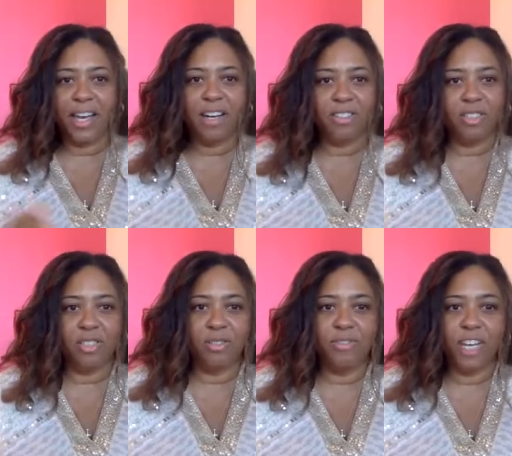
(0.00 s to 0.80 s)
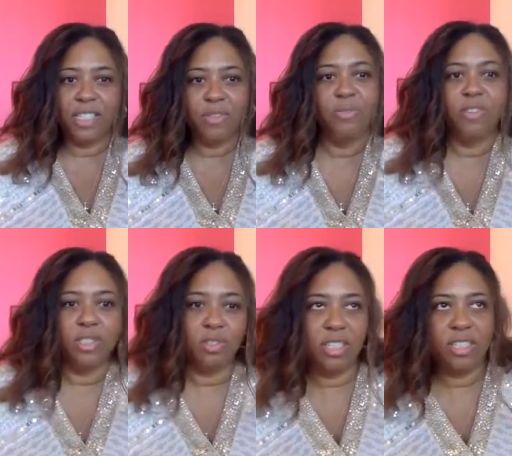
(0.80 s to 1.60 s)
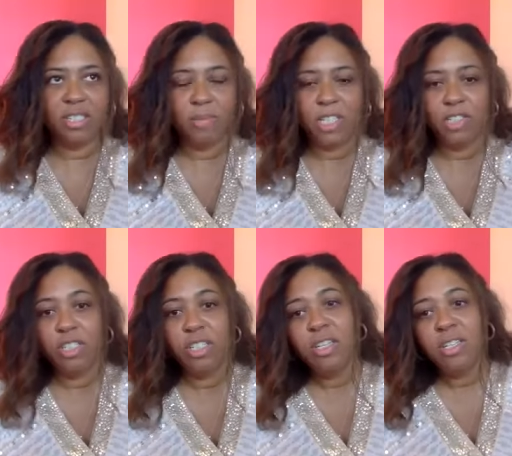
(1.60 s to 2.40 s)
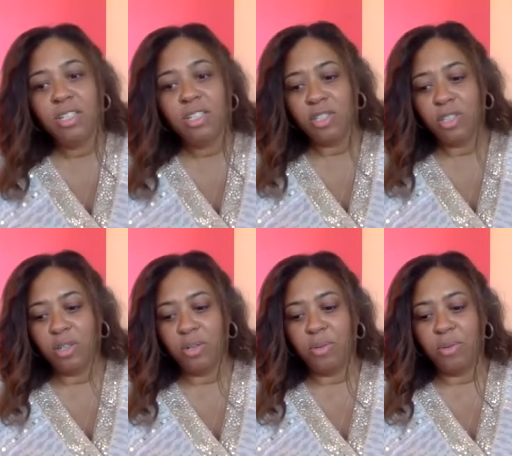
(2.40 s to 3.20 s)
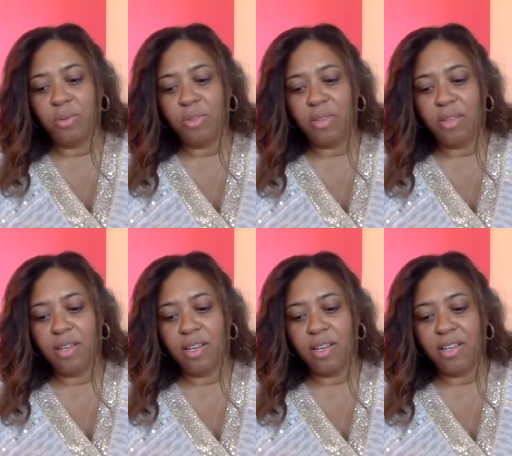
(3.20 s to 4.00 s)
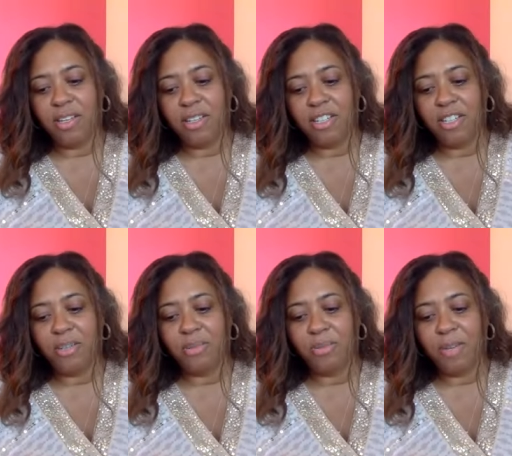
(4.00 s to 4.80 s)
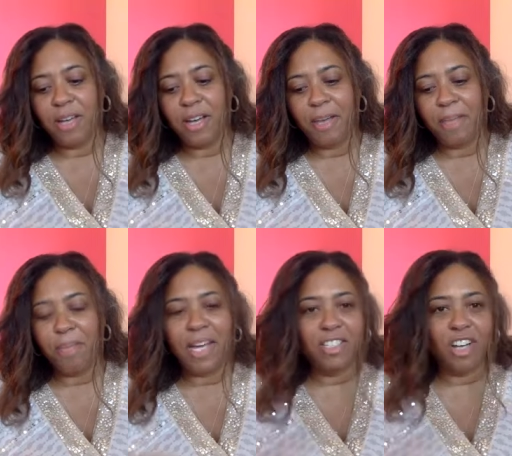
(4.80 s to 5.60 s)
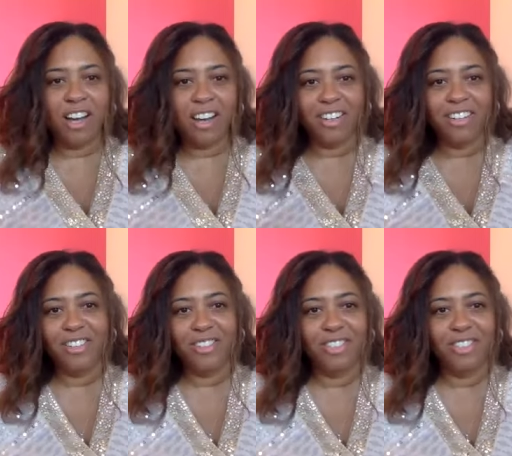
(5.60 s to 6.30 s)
out to fast food restaurants as much. So, you know, um, my daughter, who